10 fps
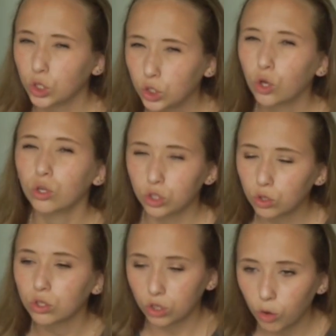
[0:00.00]

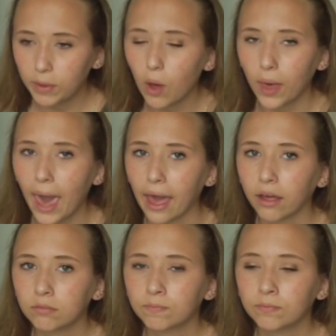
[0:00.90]
you'll be okay.
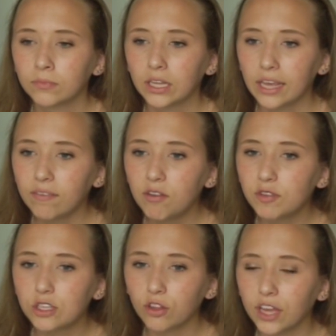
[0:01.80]
Even if
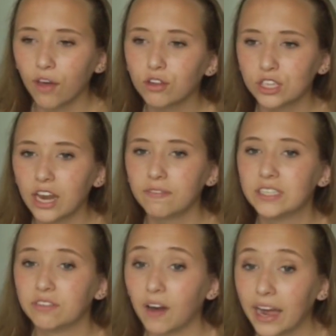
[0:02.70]
it's on the other side of a
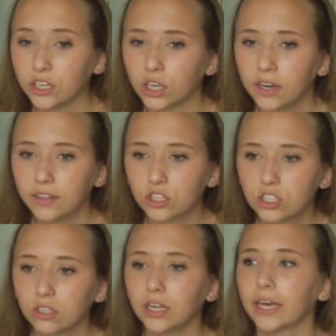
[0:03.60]
divider, they're
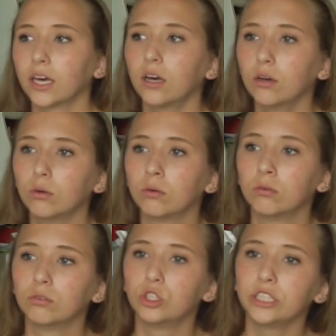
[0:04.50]
still like, oh,
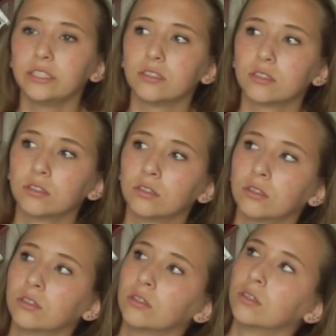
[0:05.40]
jeez.
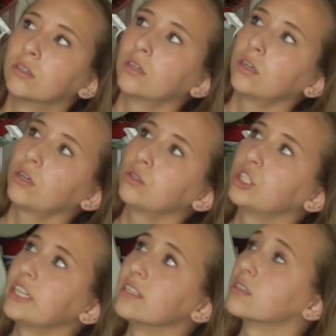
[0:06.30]
Oh,
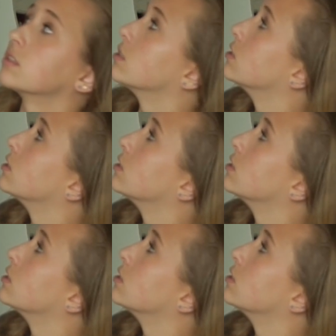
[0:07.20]
jeez.